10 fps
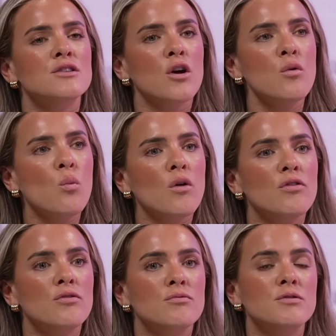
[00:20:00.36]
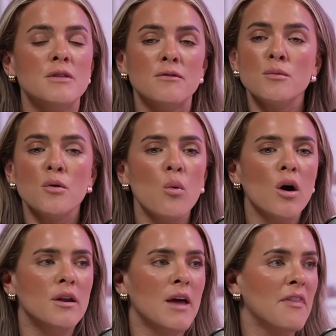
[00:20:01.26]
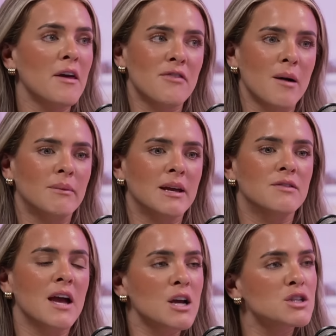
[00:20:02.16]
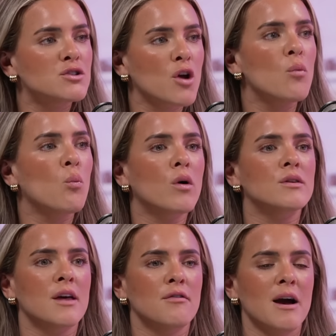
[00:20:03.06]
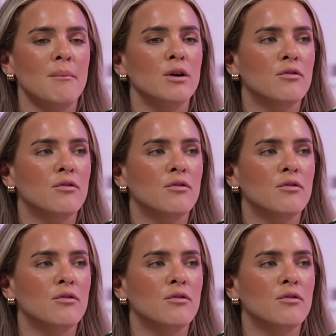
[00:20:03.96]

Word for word: don't want number one and their family they actually don't want their family